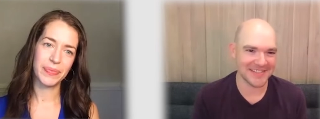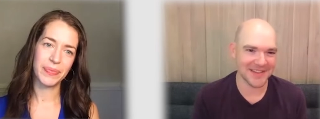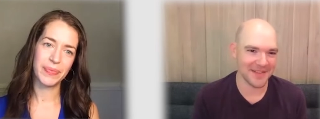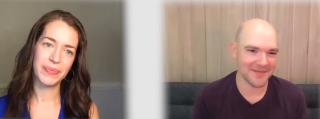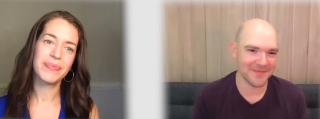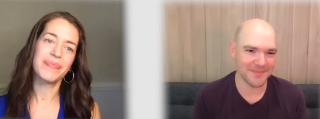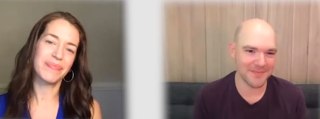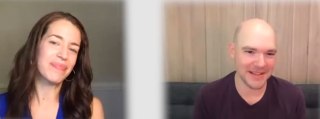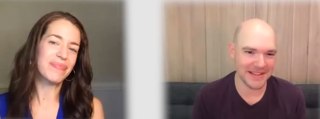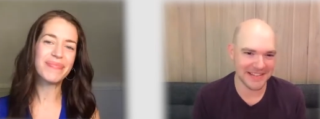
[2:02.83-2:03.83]
Speaker 1: so I've
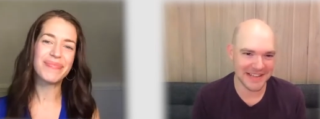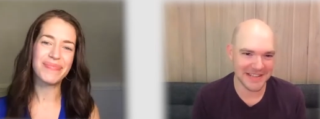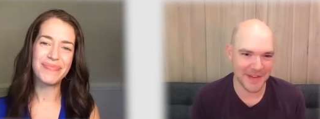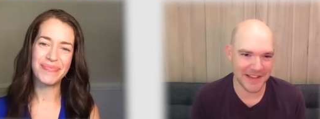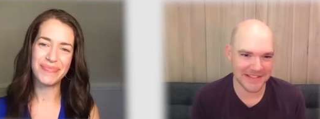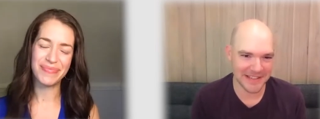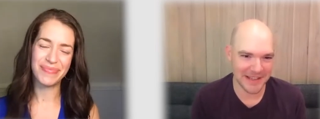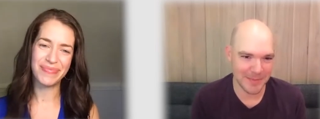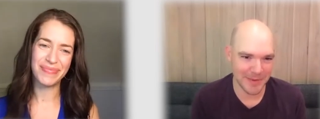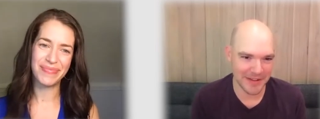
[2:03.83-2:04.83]
been incentivized to
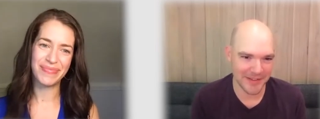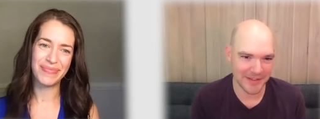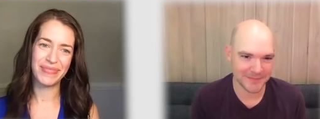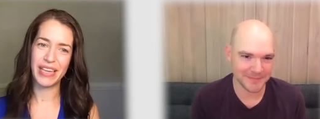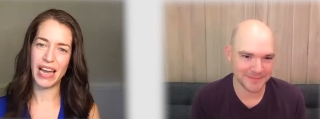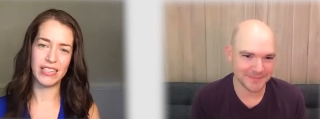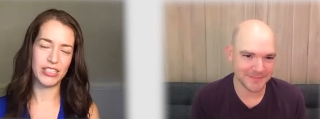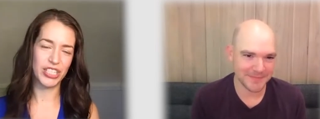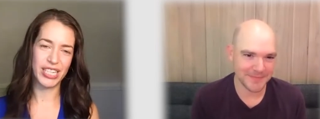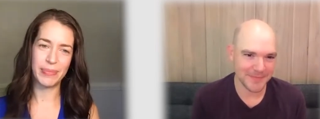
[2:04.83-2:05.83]
keep it. So
Speaker 2: yeah, you
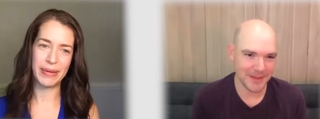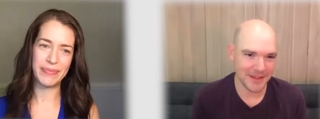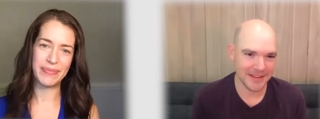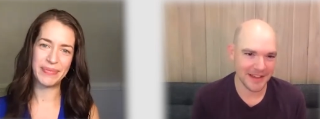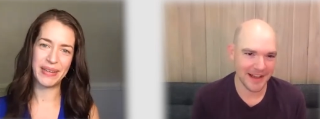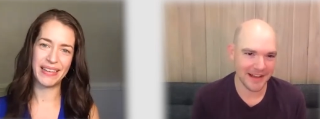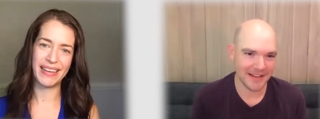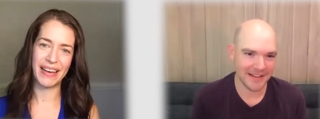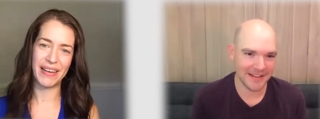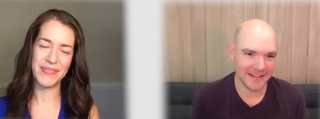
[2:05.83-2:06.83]
should keep it.
Speaker 1: Yeah. I like
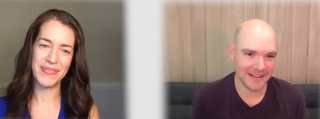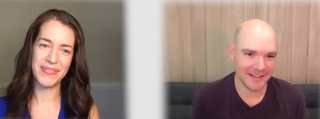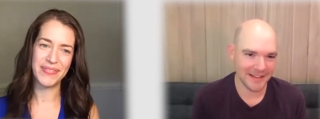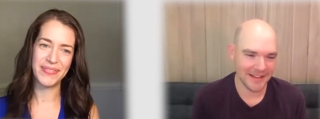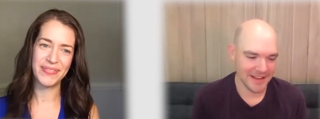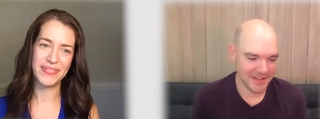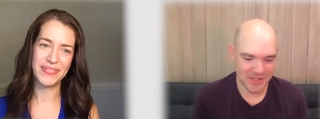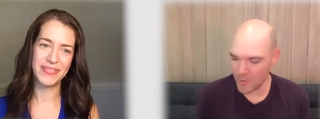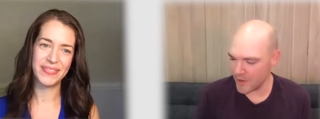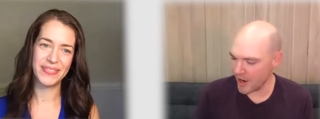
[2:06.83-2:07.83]
it.
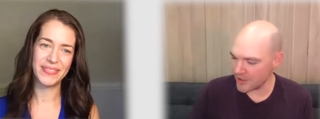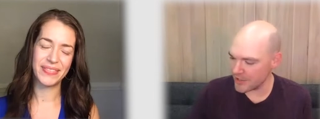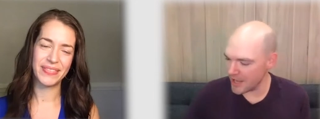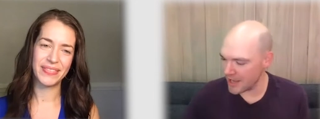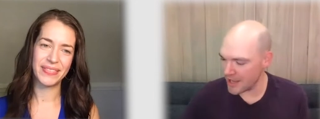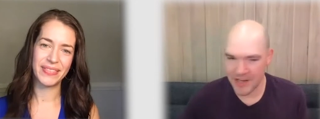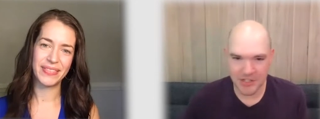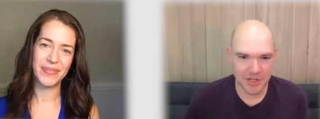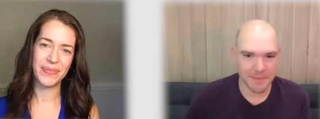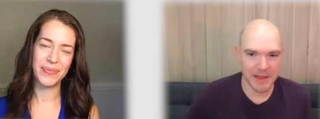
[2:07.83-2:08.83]
So we are gonna. I
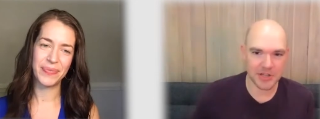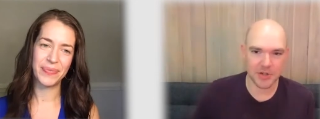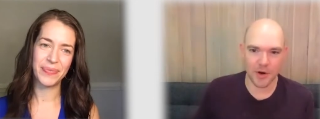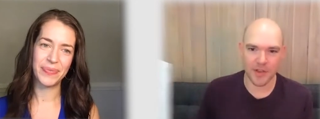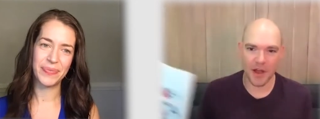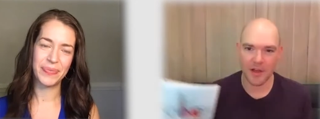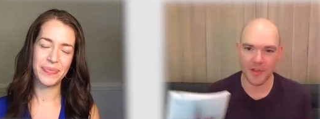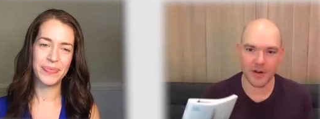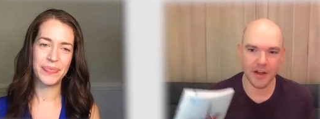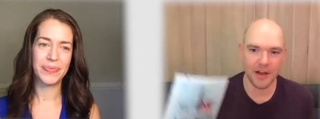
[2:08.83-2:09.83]
should mention you are the
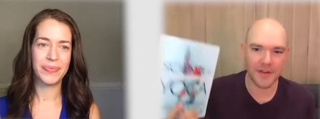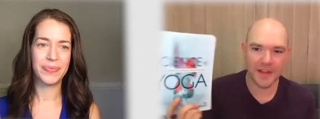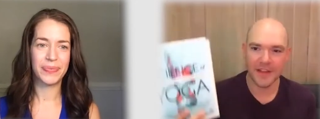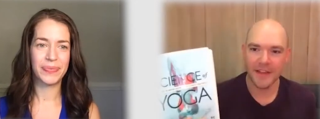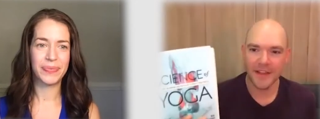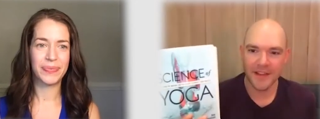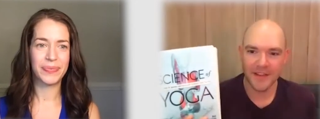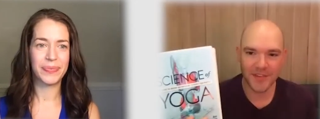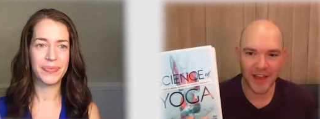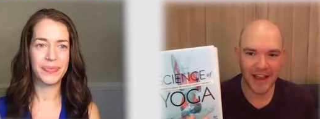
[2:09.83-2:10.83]
author of
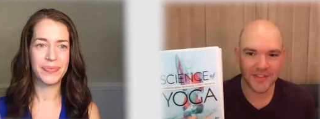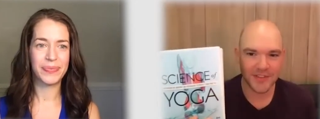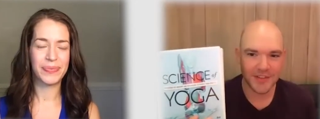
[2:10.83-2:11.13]
Science